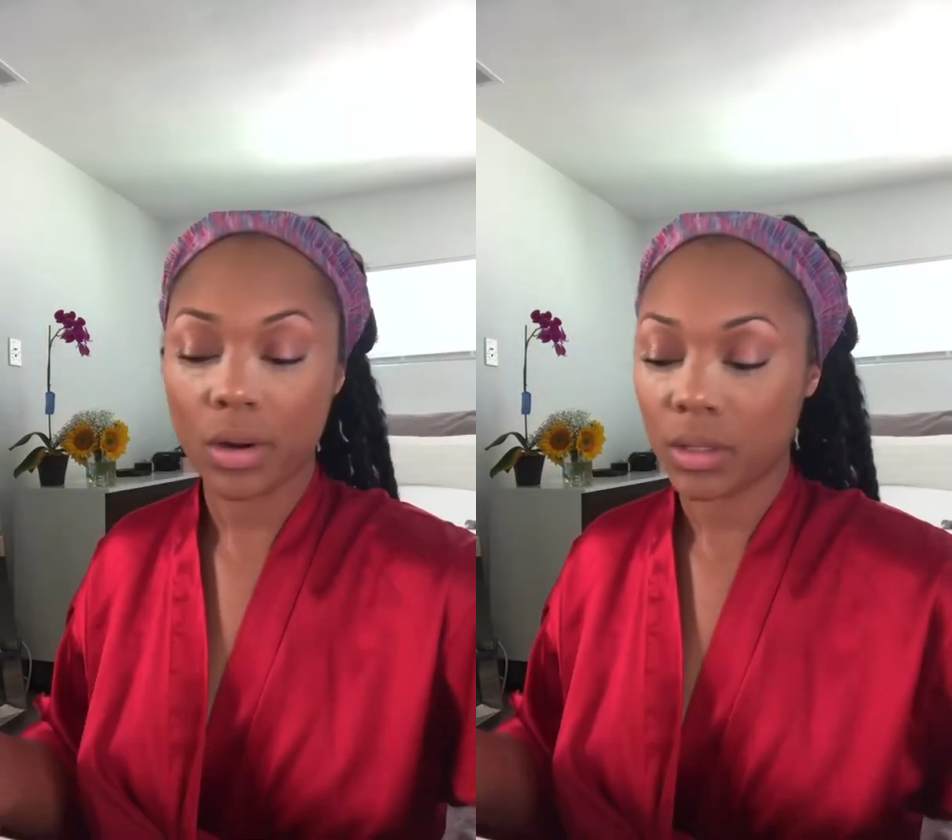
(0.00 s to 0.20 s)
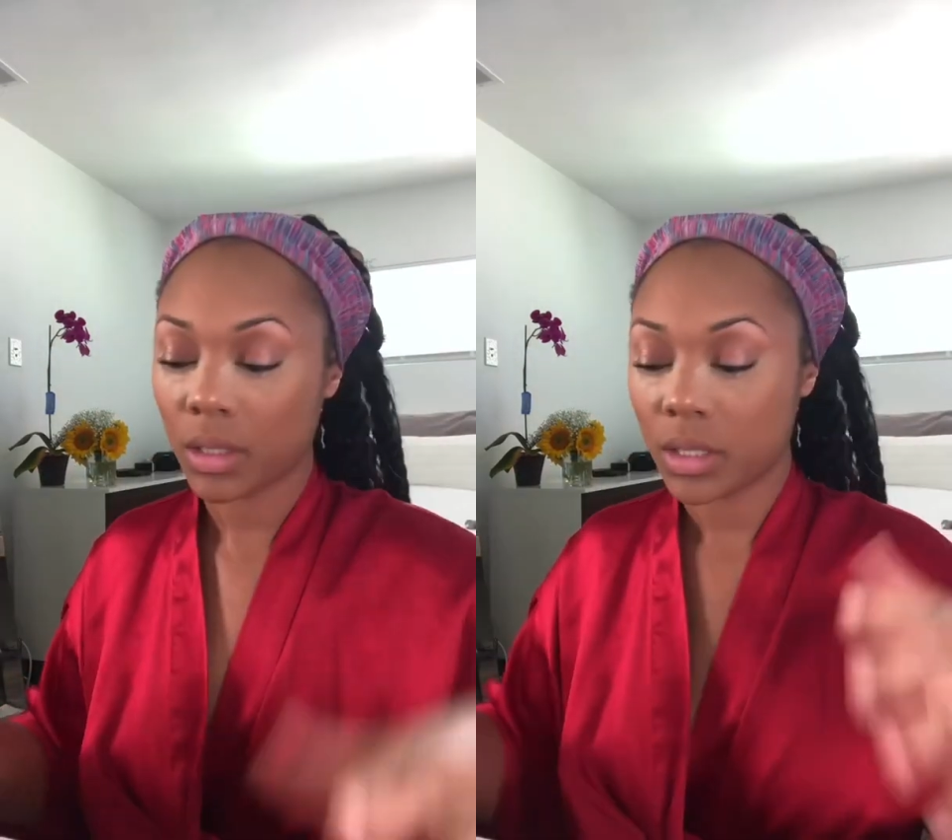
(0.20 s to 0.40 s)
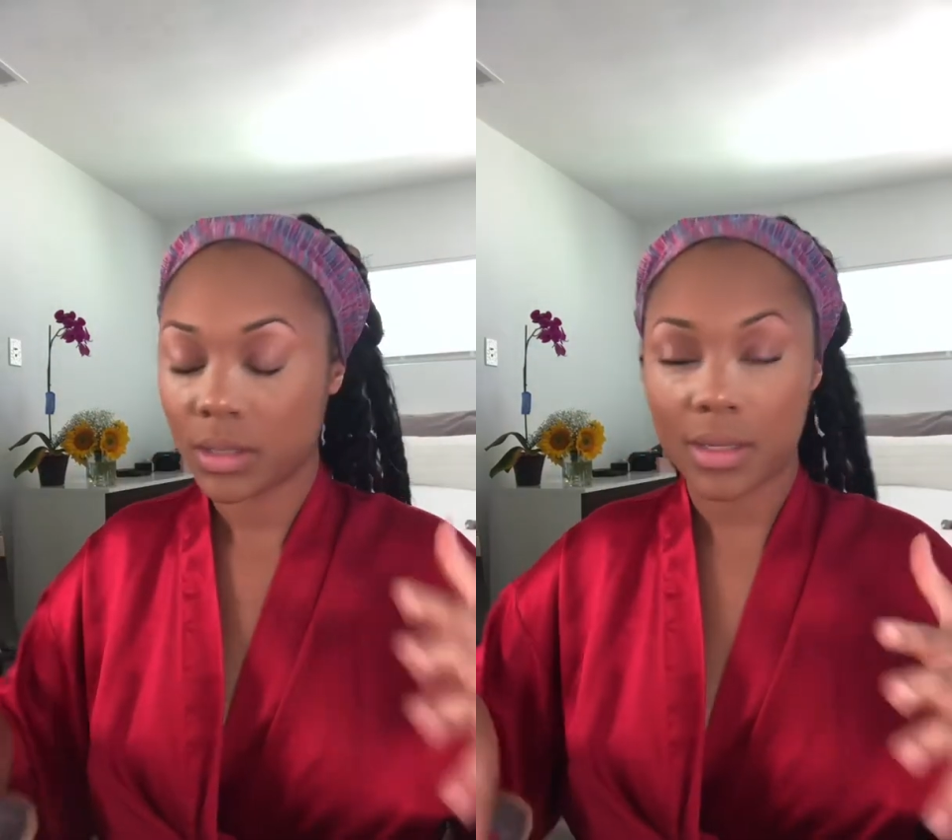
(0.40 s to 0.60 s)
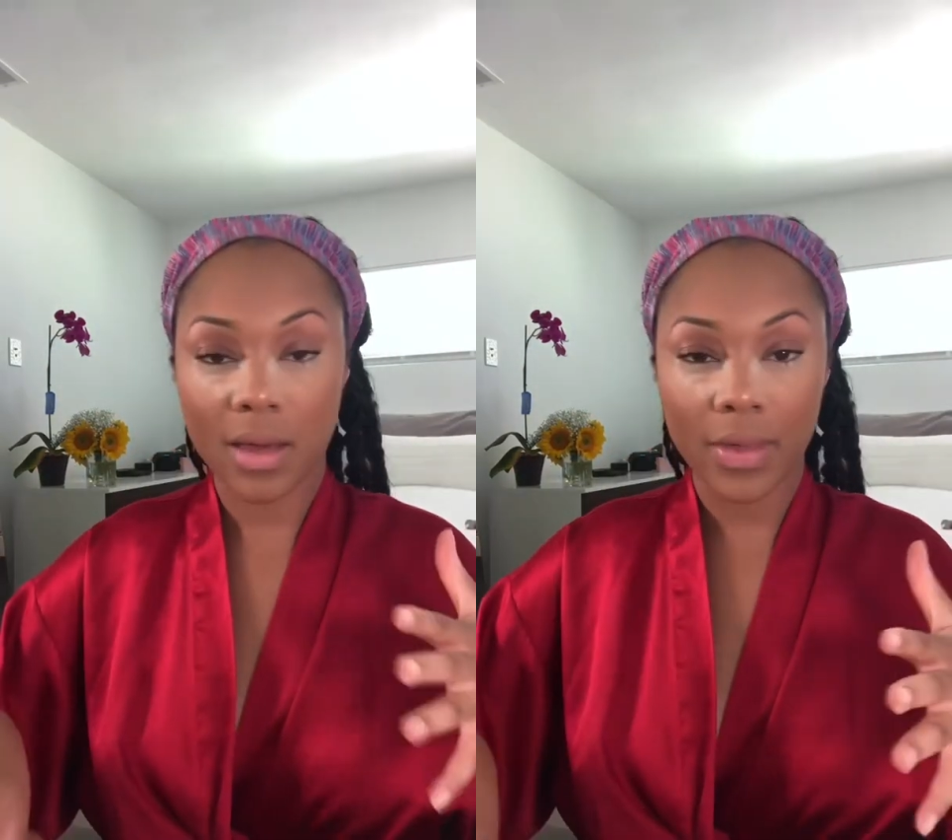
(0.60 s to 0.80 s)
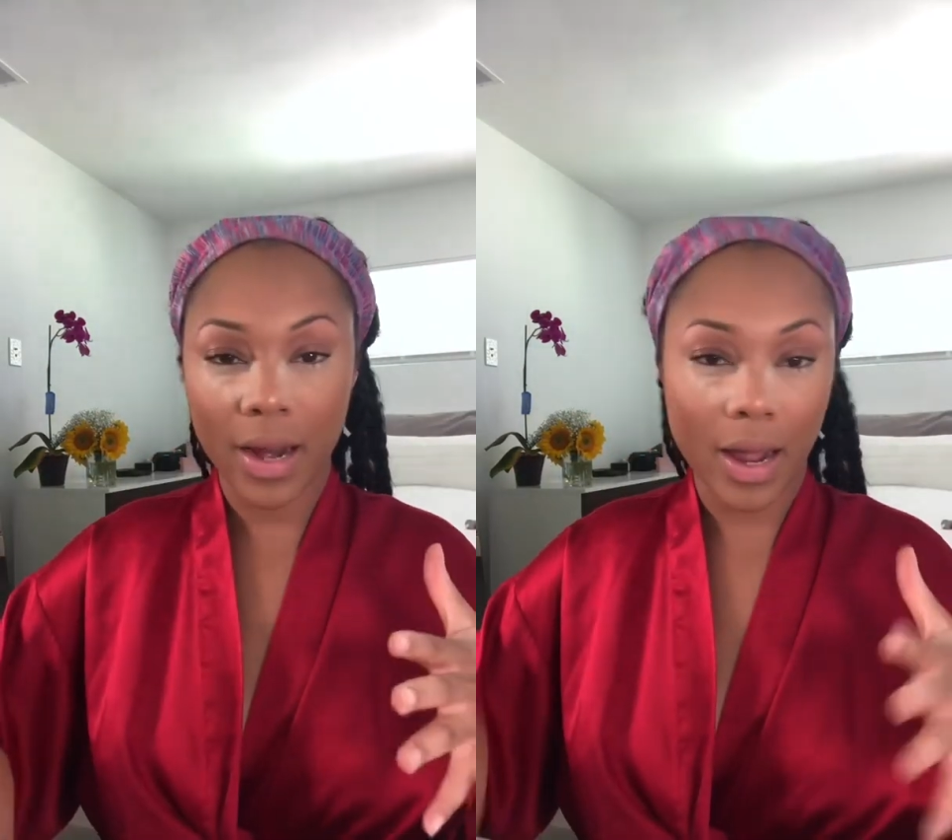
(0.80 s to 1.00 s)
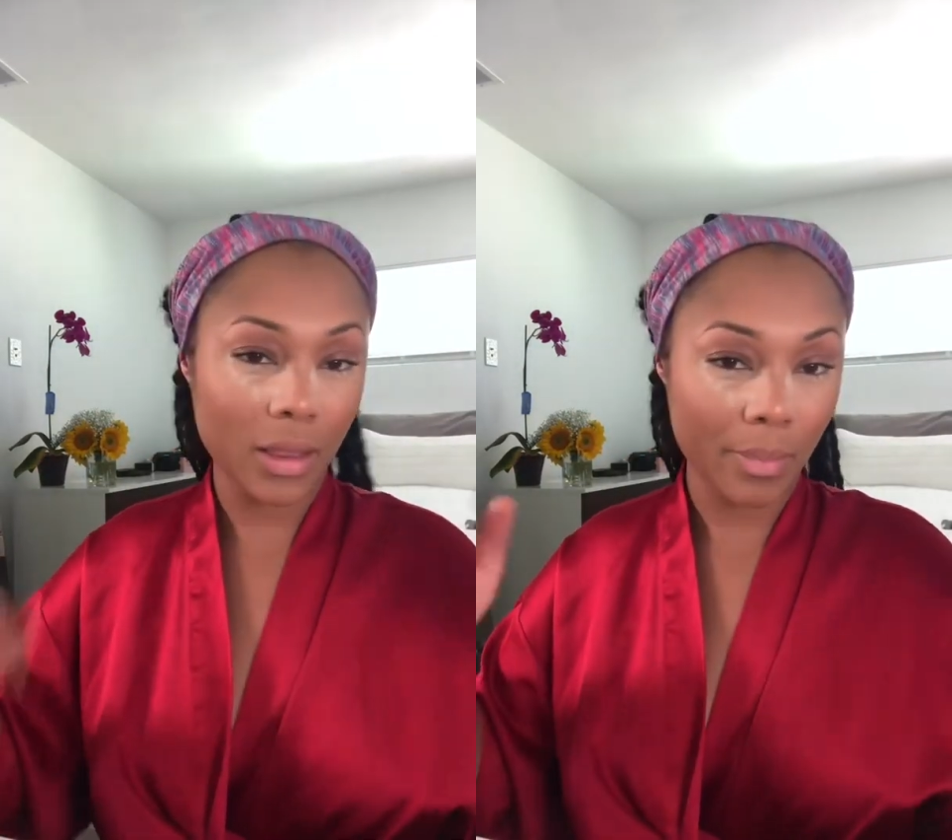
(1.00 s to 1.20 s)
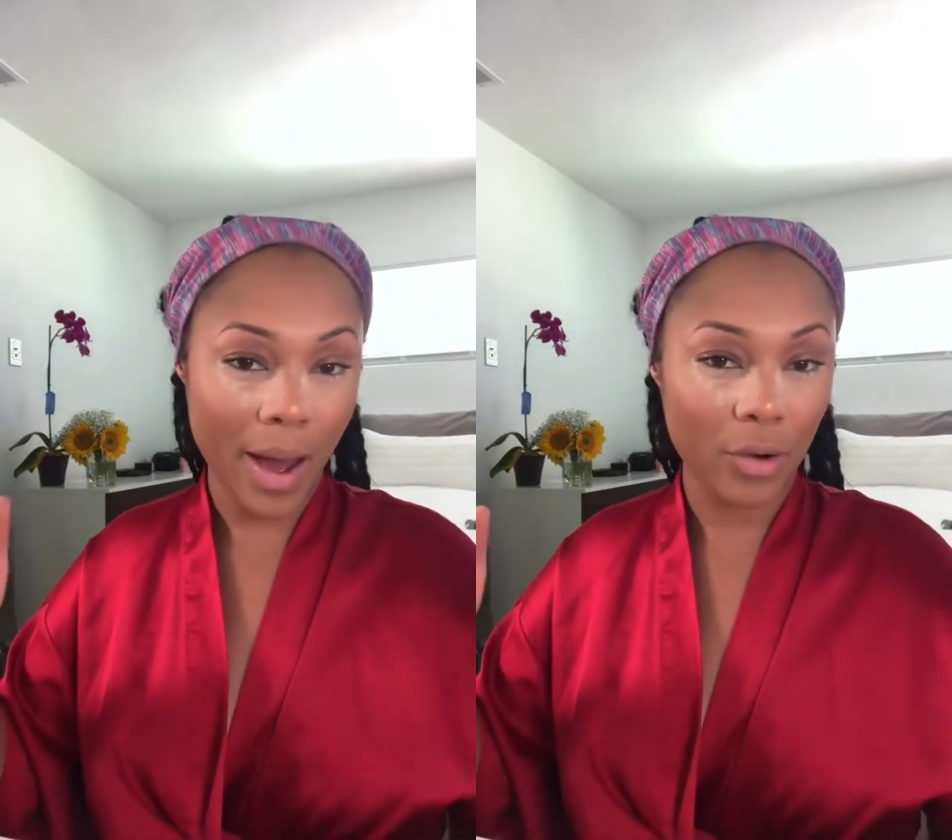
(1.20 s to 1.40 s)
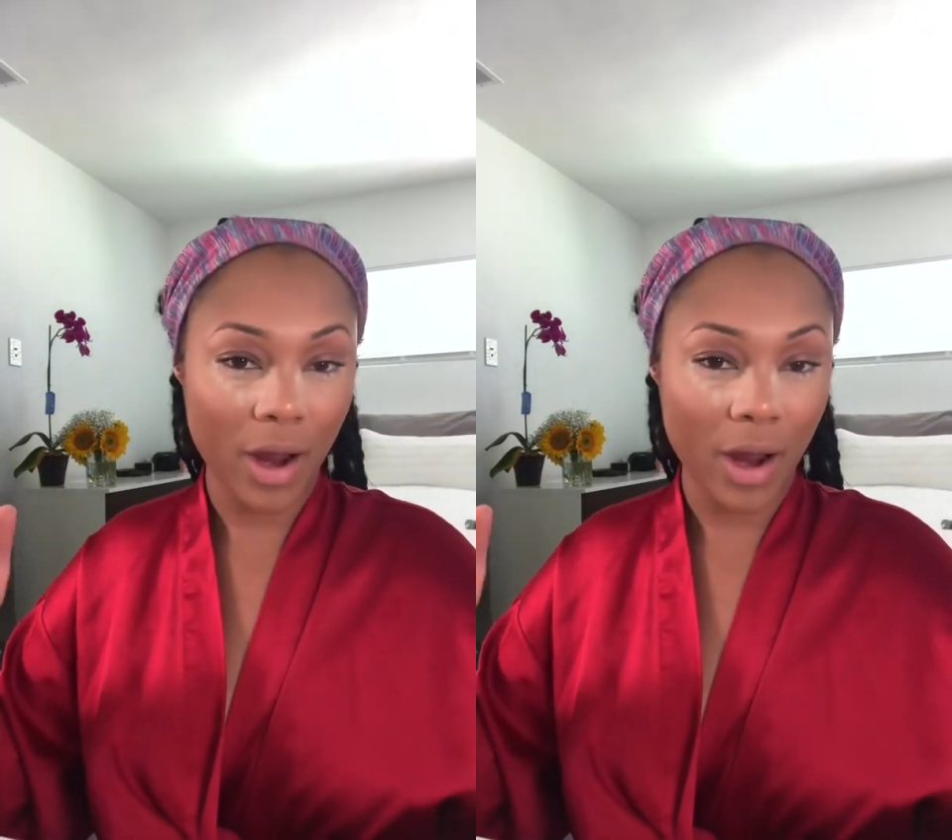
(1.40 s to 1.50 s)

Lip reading: there's any skipping.